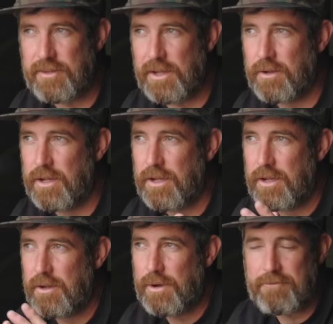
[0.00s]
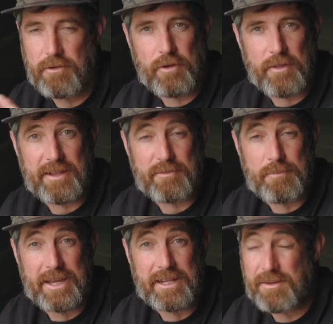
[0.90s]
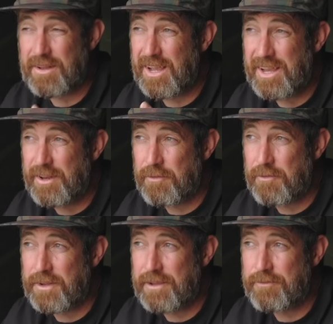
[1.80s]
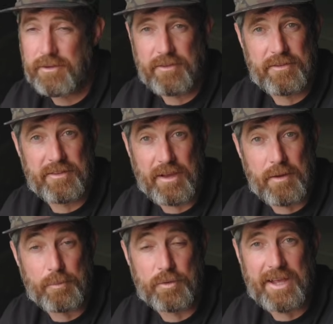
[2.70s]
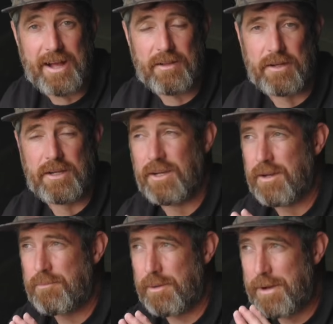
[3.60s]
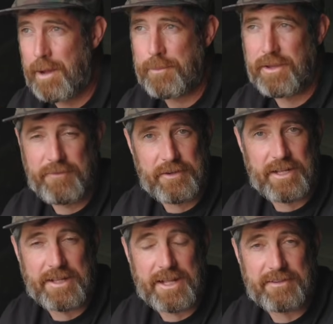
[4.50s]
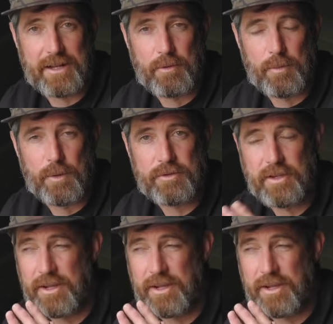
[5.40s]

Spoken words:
So whether or not that's made enough of a difference, time will tell. But I'm happier fishing in that shallower water.